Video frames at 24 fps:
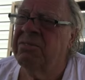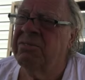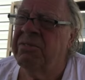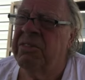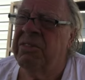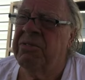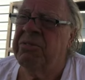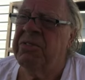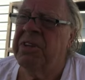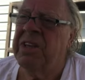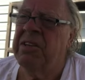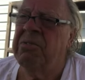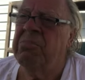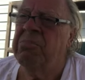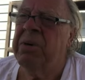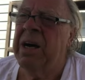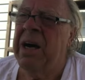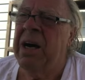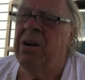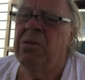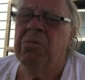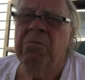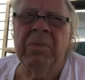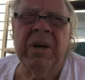
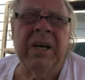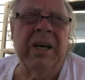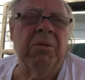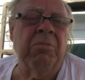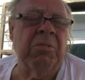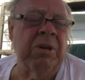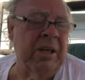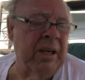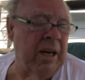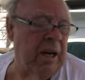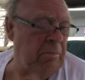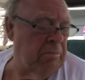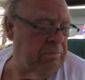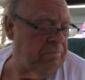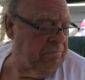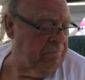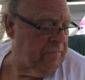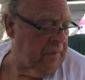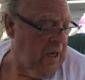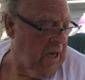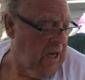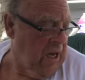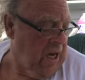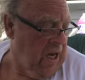15-pound baby up.
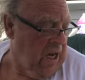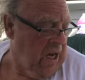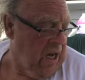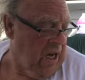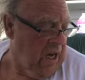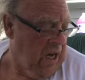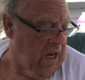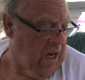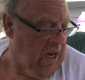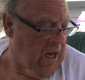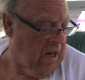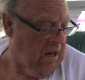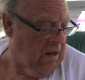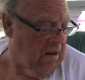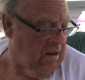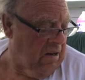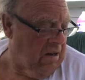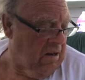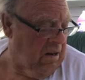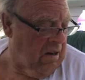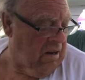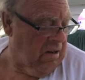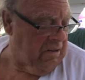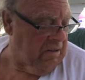And